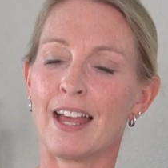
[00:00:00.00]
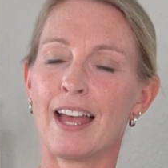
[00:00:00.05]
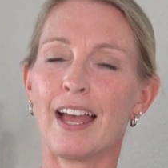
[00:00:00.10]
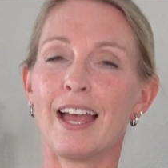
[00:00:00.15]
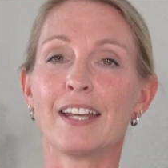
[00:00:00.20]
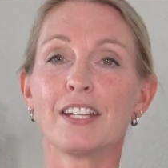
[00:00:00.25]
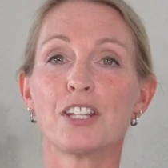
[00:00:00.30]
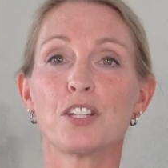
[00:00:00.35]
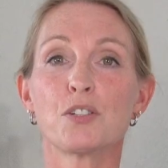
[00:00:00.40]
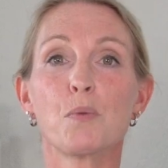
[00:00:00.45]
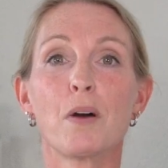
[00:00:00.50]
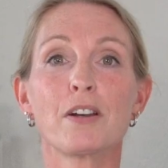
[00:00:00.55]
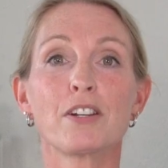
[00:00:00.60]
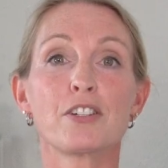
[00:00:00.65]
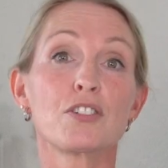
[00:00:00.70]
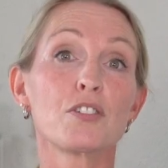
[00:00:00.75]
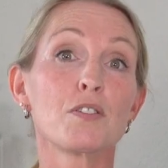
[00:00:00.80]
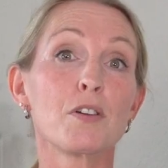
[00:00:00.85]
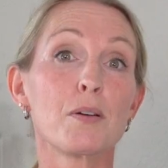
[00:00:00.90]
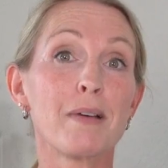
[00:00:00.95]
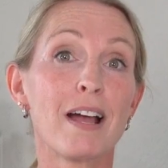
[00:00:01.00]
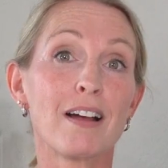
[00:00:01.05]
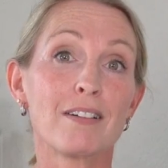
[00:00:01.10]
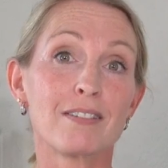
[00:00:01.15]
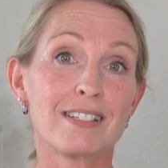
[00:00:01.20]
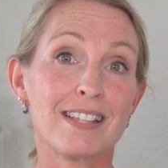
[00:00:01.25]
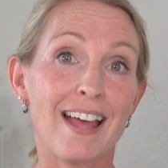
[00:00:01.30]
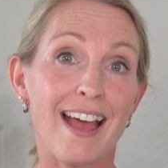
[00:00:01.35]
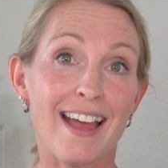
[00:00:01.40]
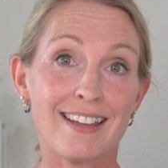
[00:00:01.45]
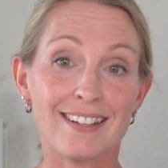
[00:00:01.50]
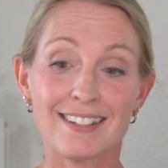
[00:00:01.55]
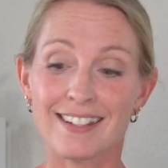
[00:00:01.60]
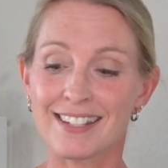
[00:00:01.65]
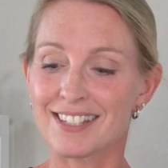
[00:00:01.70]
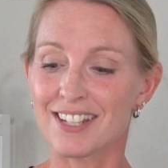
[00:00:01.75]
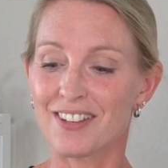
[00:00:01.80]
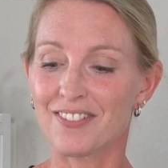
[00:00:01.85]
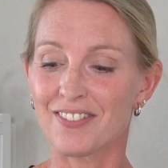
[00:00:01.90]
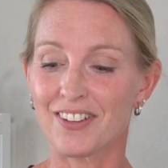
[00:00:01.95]
And you'd want to do about 10
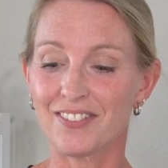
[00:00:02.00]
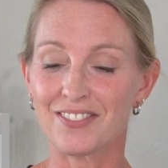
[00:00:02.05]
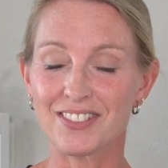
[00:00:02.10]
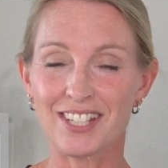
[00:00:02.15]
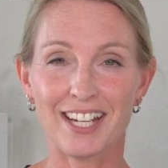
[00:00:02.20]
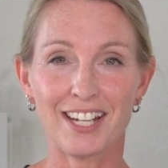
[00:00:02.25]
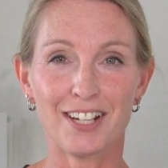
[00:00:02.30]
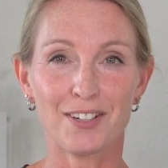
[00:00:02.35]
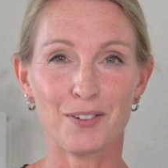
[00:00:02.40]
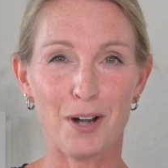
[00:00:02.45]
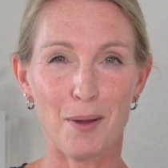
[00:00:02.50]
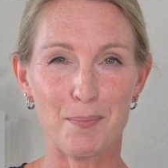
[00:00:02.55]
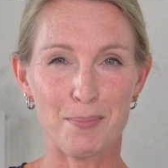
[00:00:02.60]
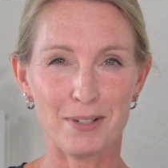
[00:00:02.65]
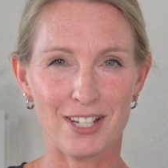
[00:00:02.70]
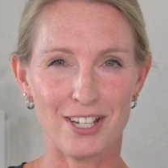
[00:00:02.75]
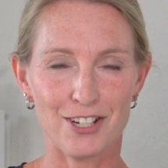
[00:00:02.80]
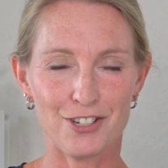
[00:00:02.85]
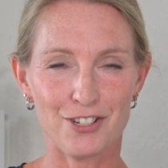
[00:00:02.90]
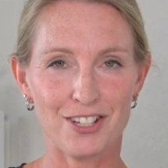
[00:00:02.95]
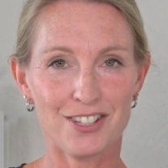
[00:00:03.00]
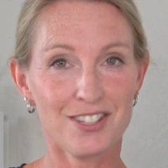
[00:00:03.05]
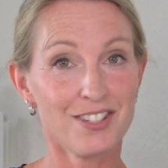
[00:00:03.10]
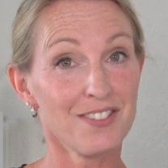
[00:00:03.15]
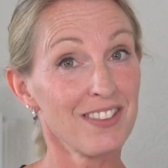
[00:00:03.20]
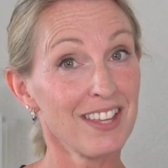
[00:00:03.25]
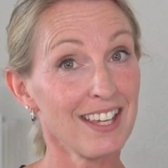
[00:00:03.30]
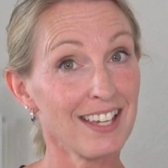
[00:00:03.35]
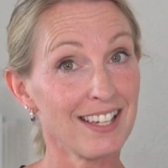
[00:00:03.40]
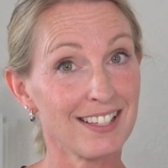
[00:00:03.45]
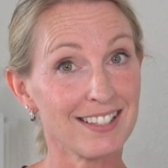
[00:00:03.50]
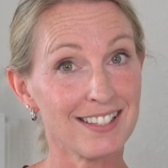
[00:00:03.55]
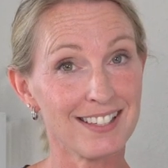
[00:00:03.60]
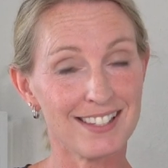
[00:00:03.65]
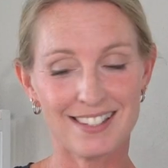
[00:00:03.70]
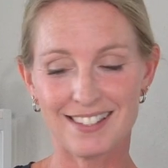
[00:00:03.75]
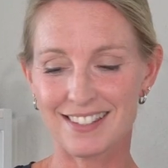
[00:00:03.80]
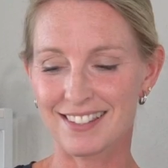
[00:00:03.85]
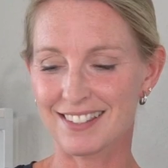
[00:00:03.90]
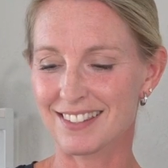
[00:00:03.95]
to 15 repetitions of
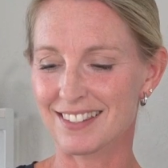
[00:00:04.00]
these.